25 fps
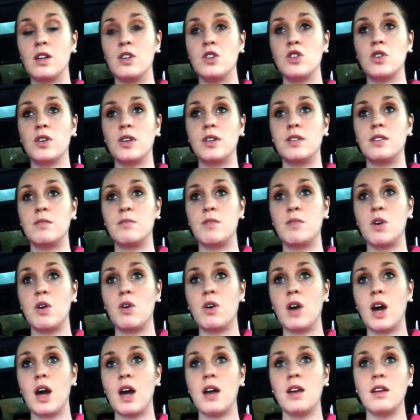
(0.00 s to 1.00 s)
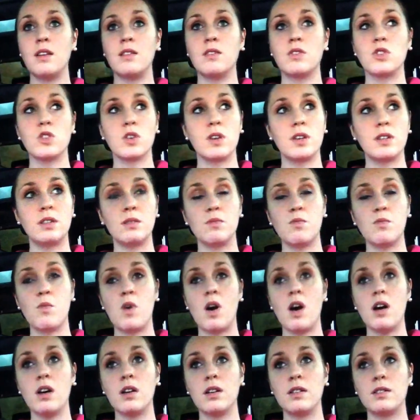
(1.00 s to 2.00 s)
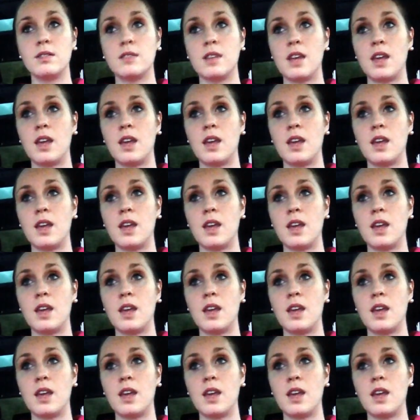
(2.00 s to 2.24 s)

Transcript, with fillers: enjoy some yoga, enjoy some walks,